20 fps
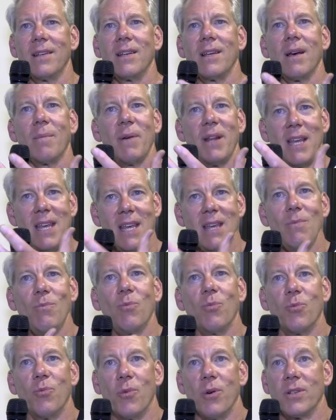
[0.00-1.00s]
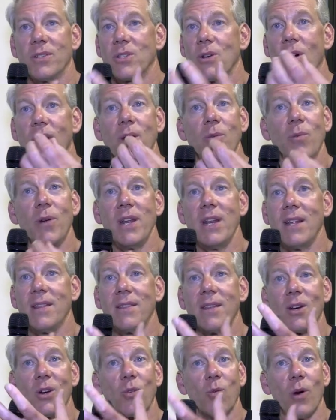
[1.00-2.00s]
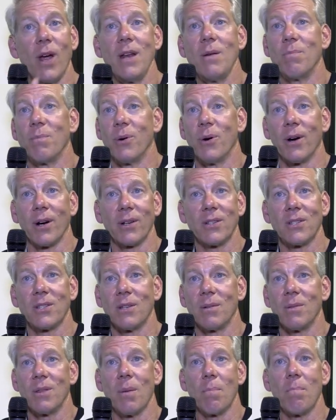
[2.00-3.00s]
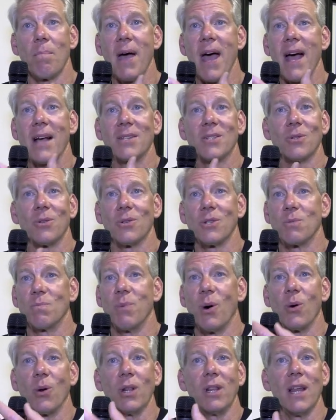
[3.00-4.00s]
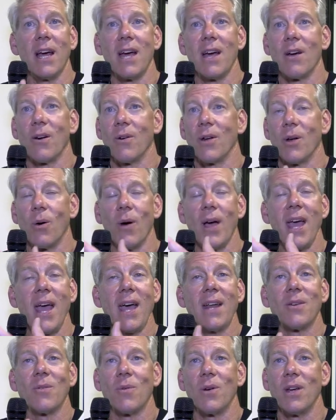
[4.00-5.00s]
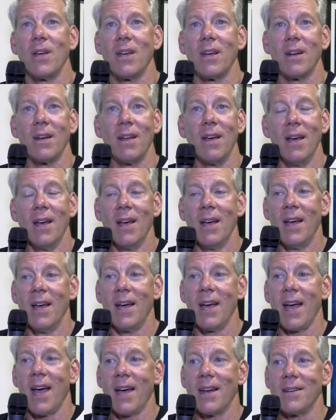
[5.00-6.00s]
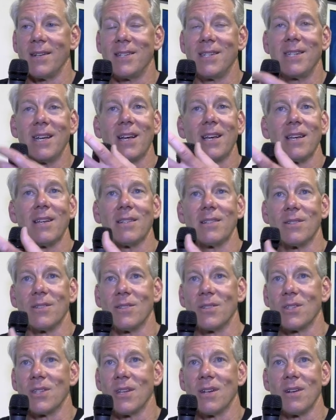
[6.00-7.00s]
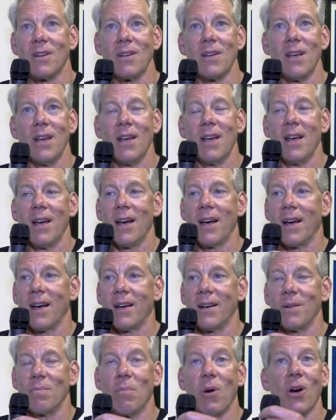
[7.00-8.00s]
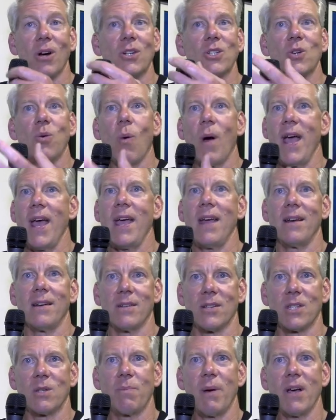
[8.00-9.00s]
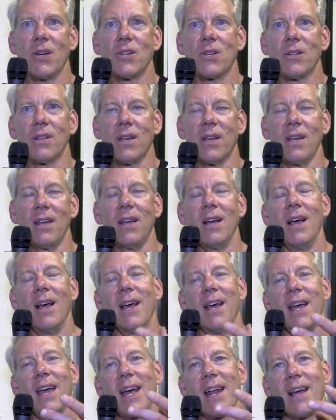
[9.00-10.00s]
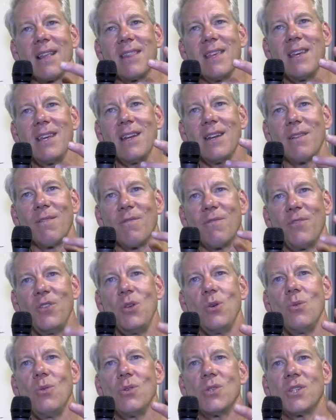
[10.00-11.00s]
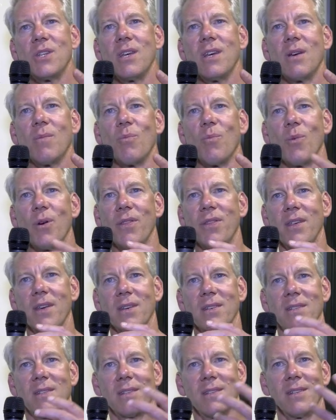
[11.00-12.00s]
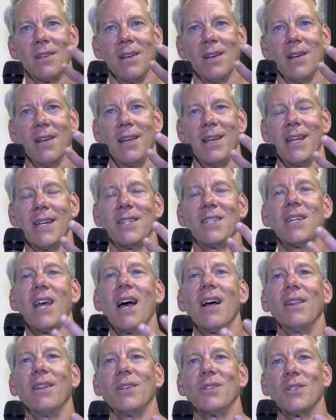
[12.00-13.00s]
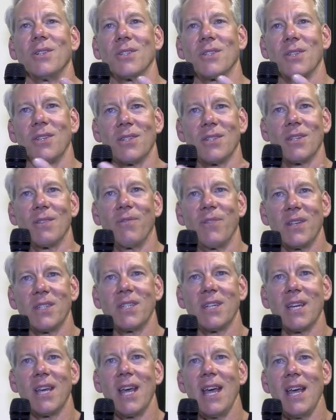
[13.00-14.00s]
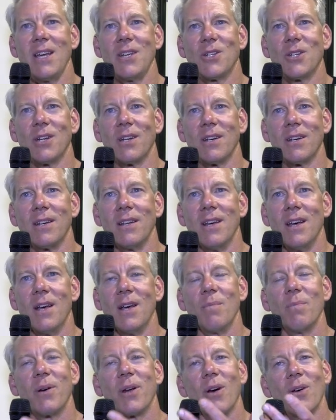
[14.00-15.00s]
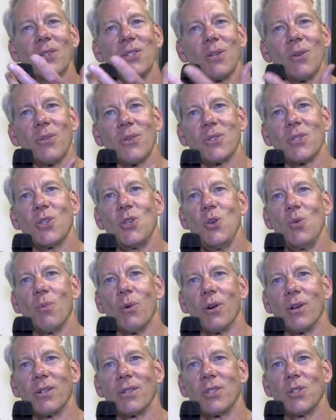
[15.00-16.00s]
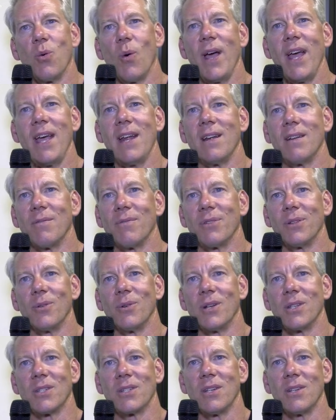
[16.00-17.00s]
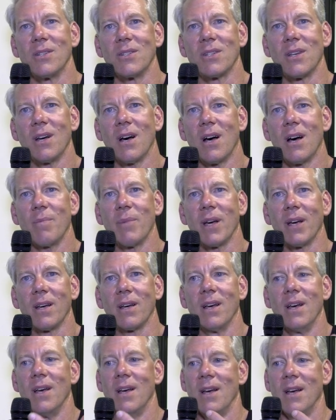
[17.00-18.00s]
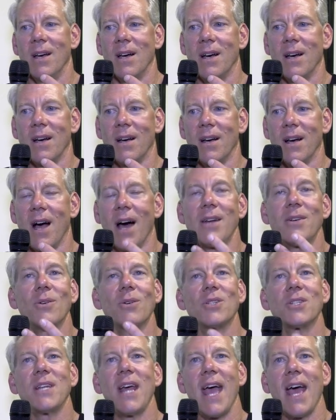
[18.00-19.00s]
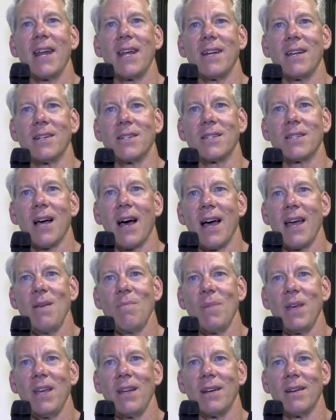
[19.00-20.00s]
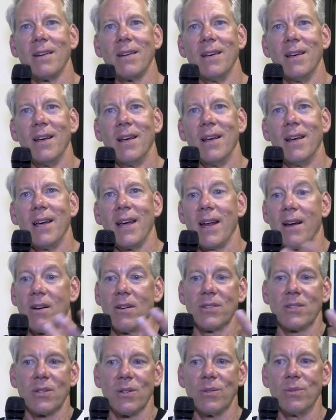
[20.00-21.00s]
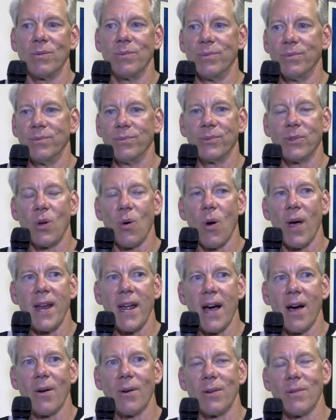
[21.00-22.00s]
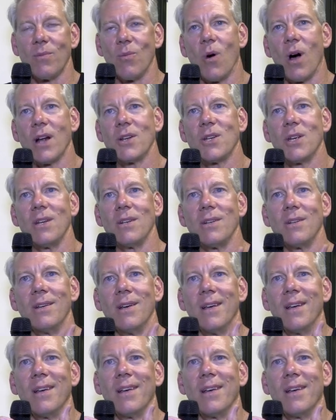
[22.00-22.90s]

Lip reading: I mean, he started reading the great books, the masters, Baudelaire and O. Henry and Dickens and Mark Twain especially, and I think it infused him with this intelligence, this sophistication, but also this humor. Twain influenced his comic understanding and timing, and also going out and watching